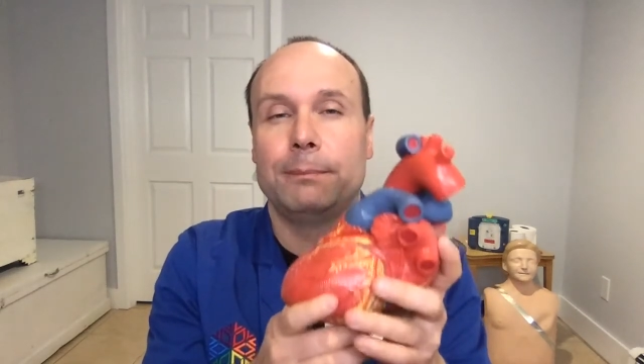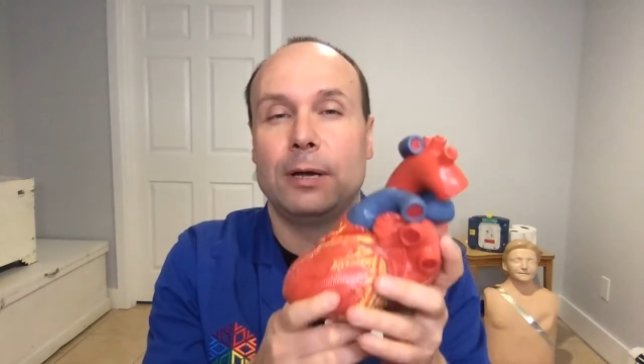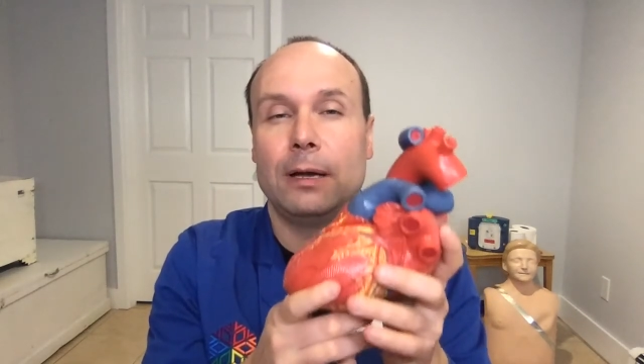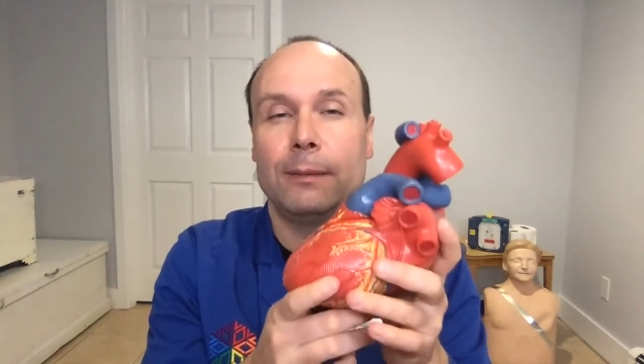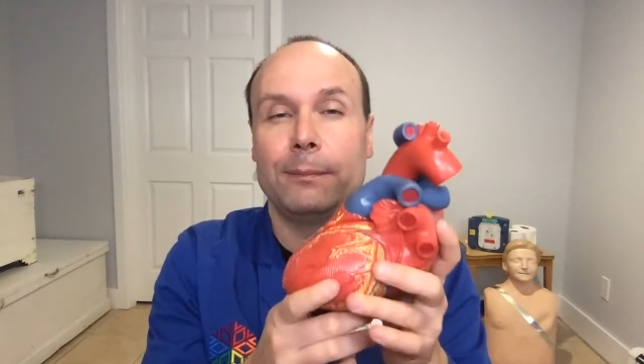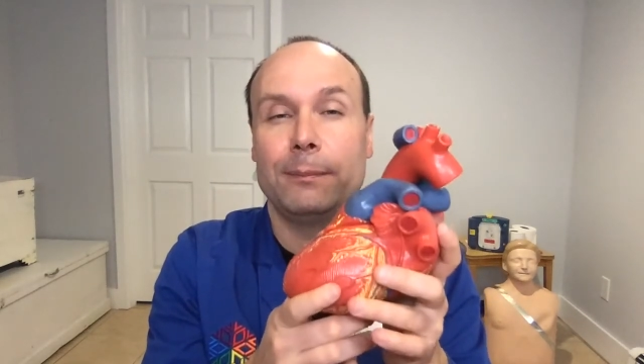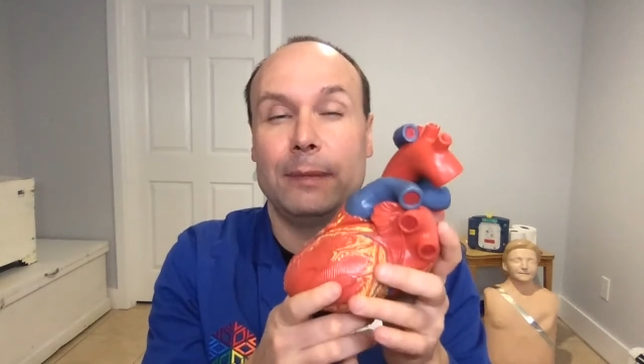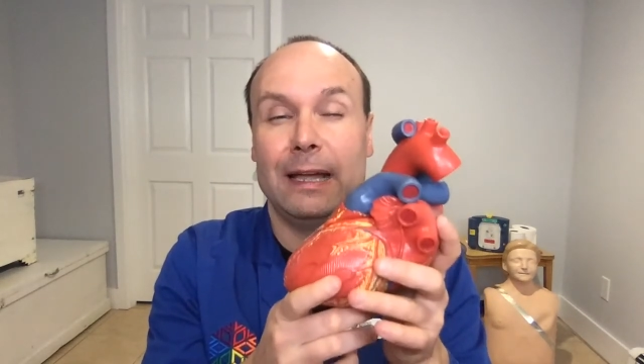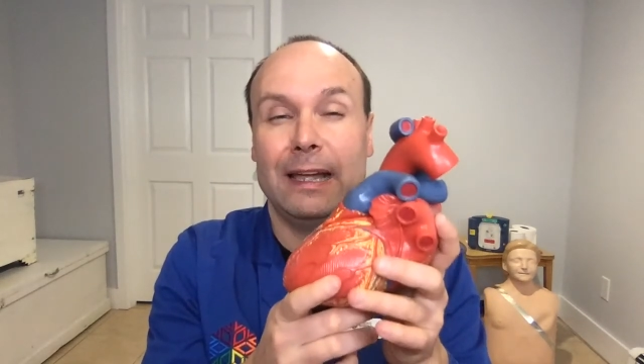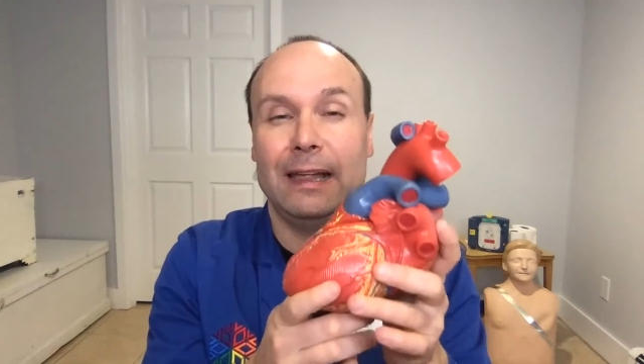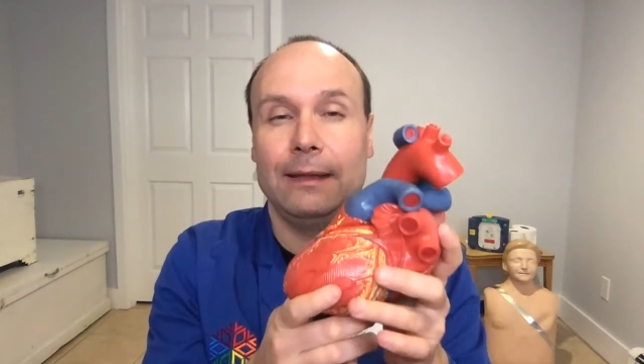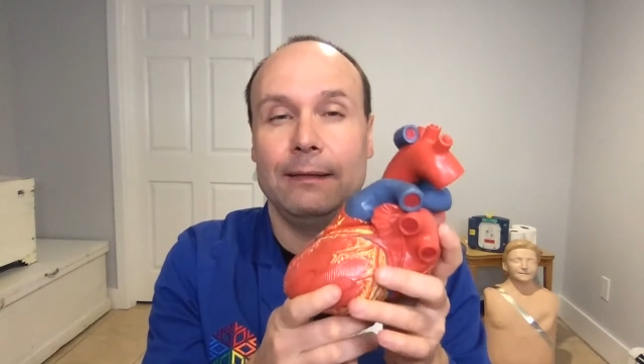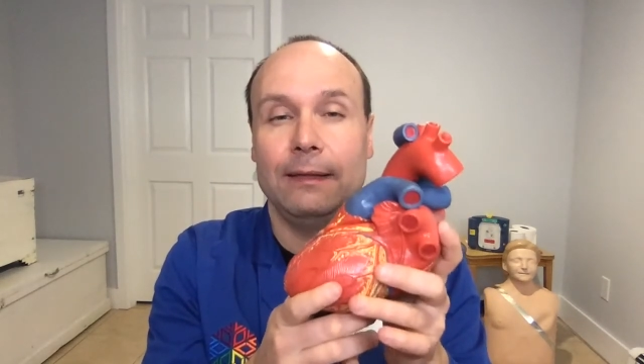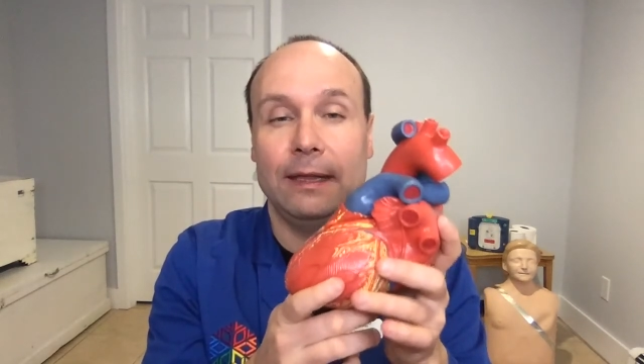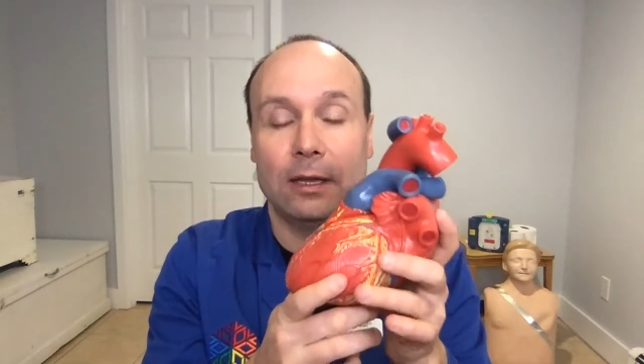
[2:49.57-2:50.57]
pumped
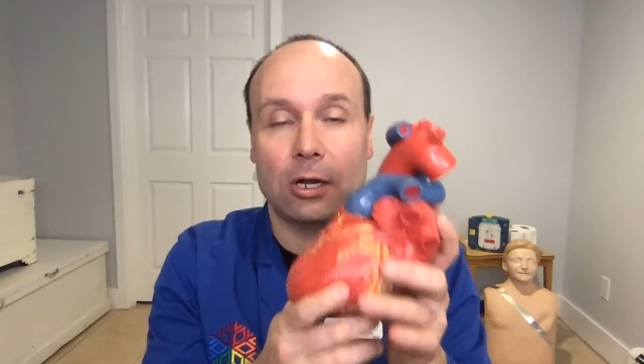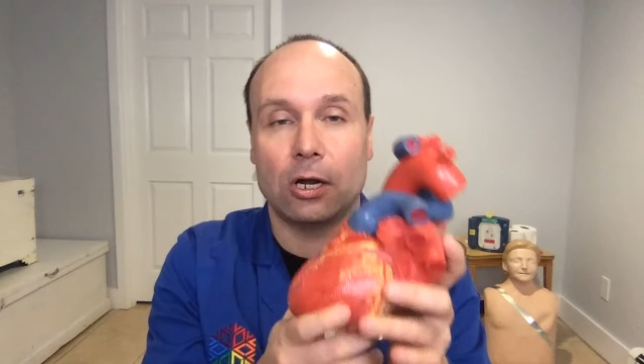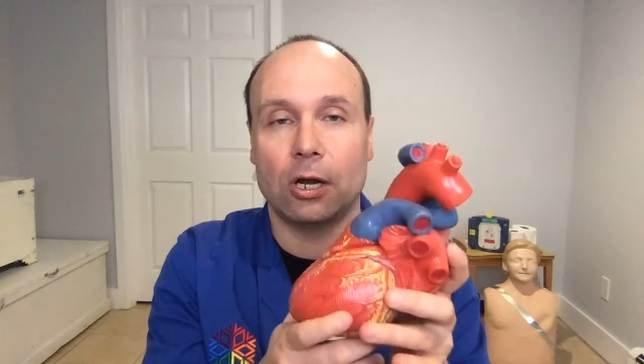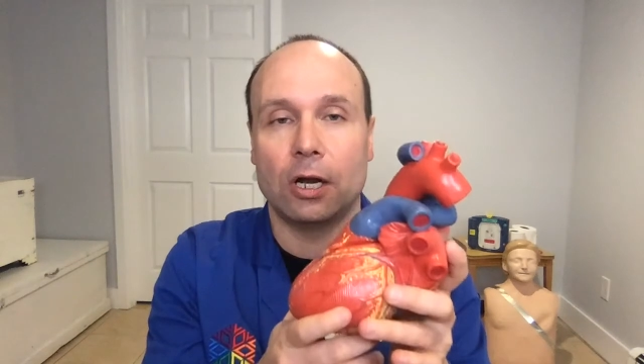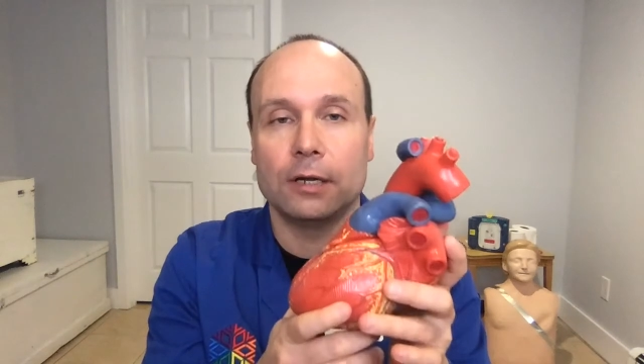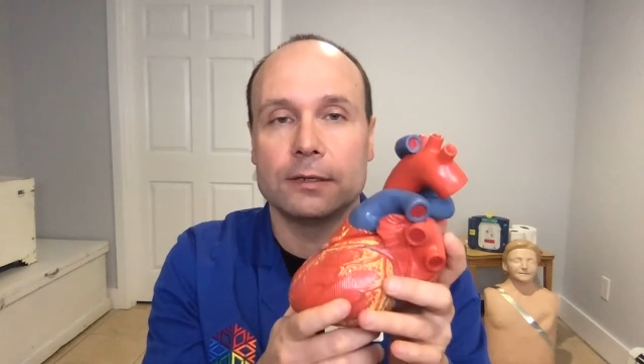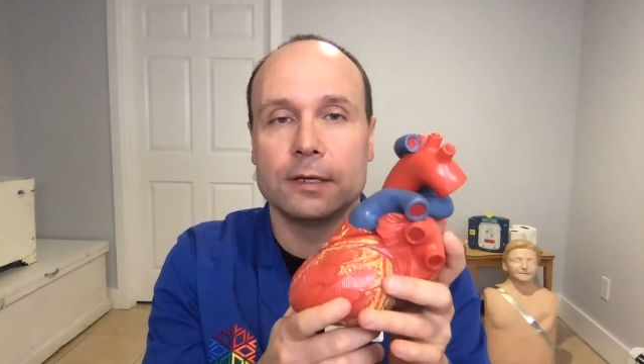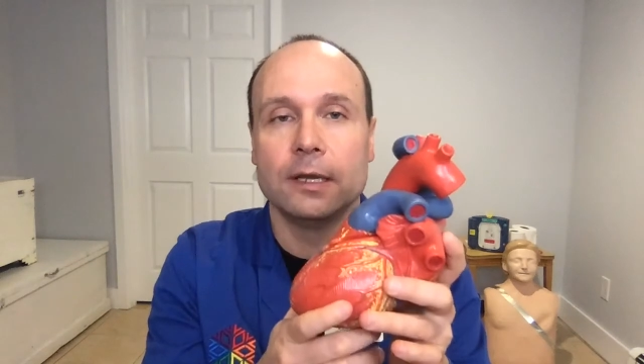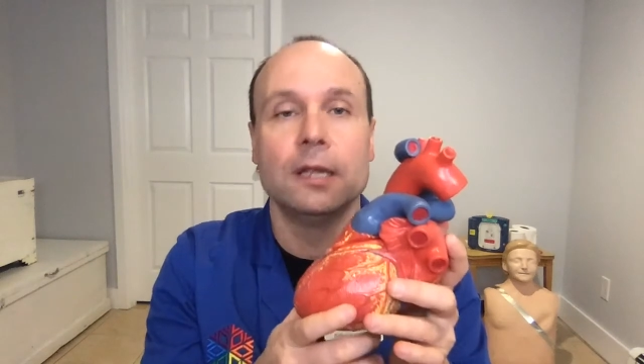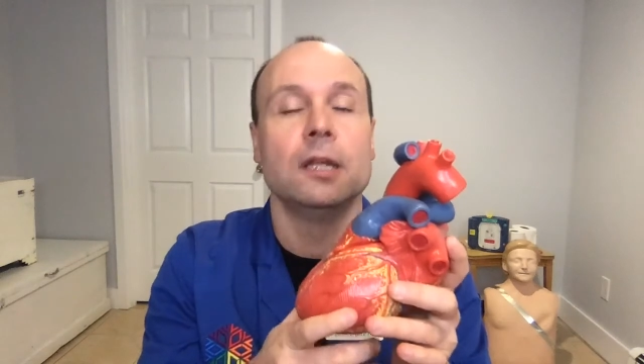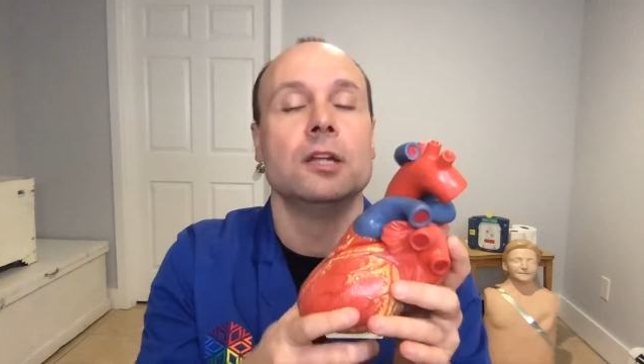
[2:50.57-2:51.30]
by the heart